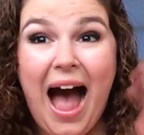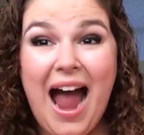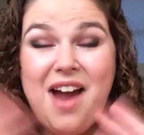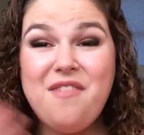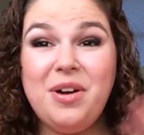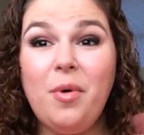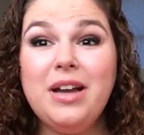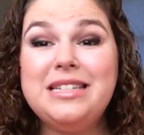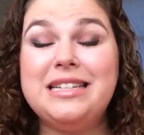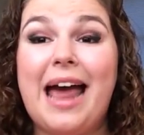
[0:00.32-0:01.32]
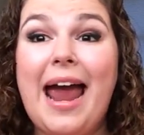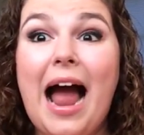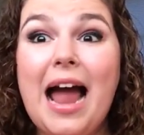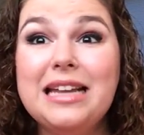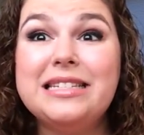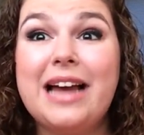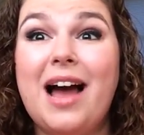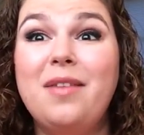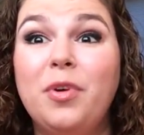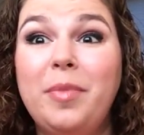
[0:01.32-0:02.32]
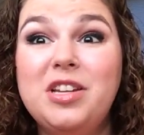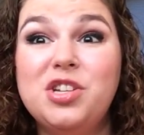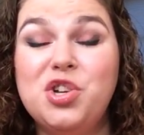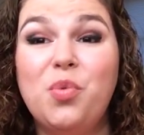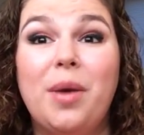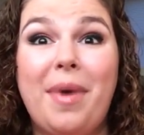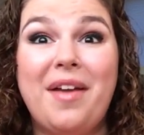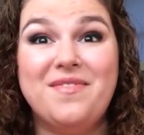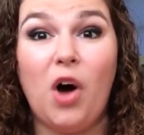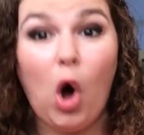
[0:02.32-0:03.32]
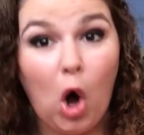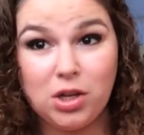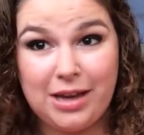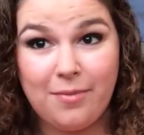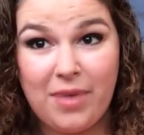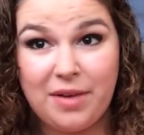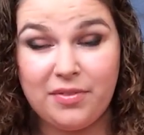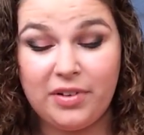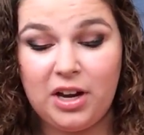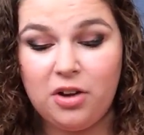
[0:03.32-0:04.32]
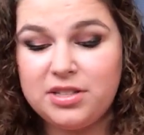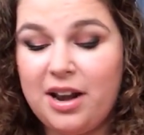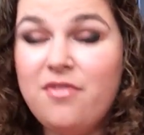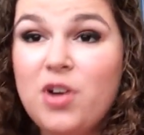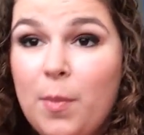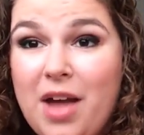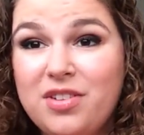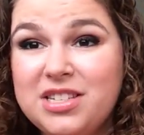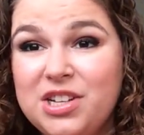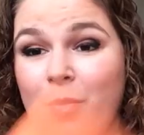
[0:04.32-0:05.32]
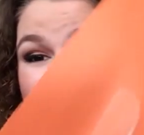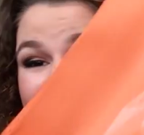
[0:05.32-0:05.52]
Hi everyone, today it is time for me to do one of my all-time favorite videos that I film every single